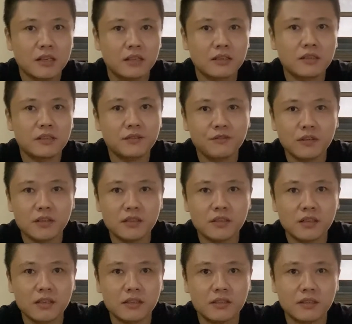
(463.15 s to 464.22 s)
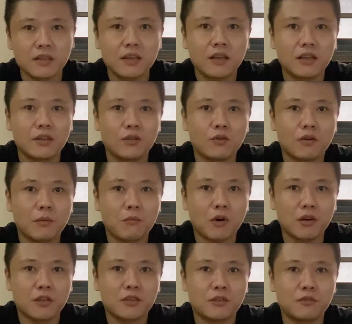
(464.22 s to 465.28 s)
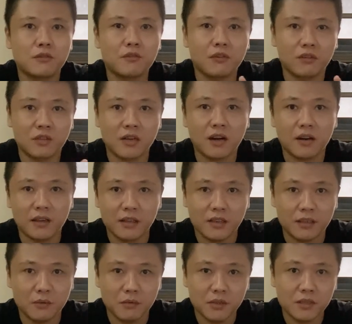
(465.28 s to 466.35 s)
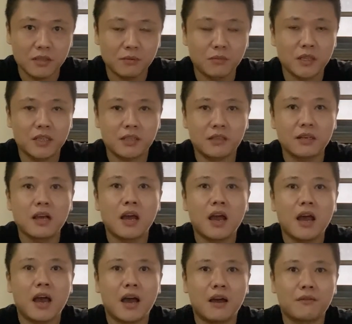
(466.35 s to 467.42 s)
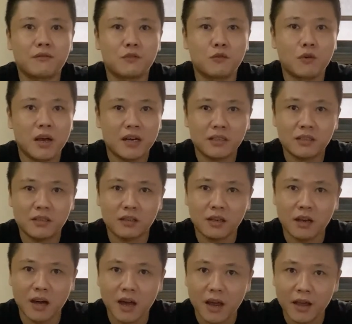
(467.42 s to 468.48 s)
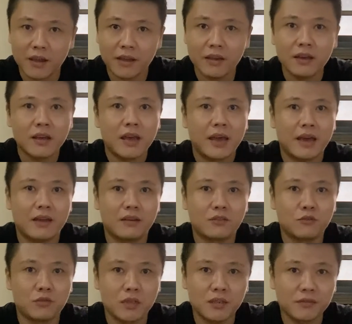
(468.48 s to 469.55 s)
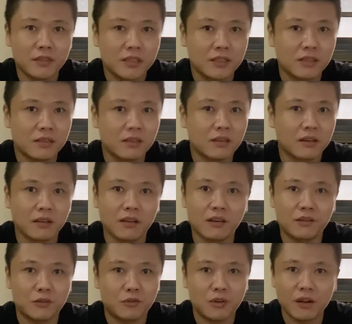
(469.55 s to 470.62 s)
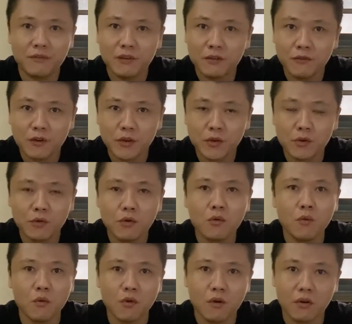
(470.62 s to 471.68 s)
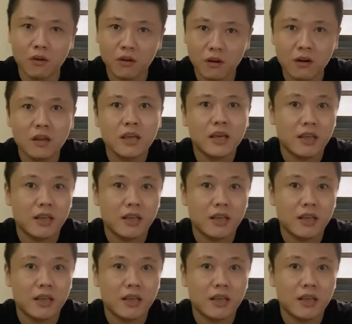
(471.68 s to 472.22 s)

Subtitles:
The difference is you are monitoring your target keywords which have ranked high and driven a lot of traffic for you, or